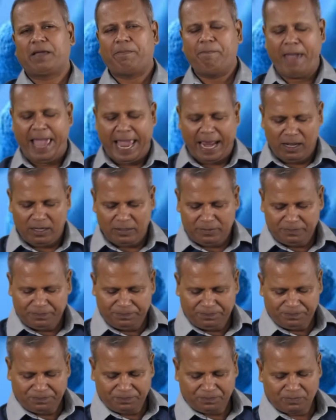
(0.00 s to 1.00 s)
male.
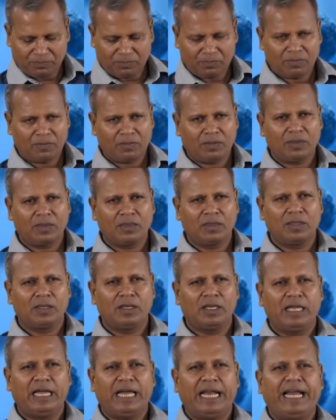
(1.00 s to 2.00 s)

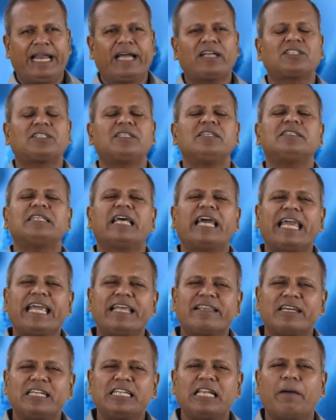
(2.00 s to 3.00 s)
Next is
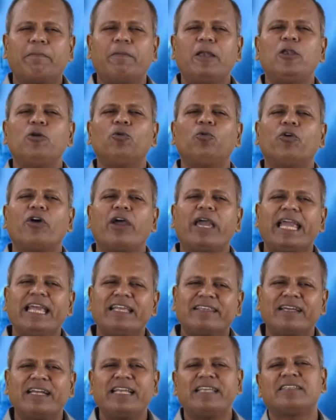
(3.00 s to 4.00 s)
ZW.
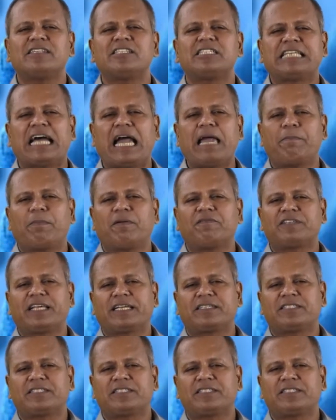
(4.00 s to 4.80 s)
Z is a type of sex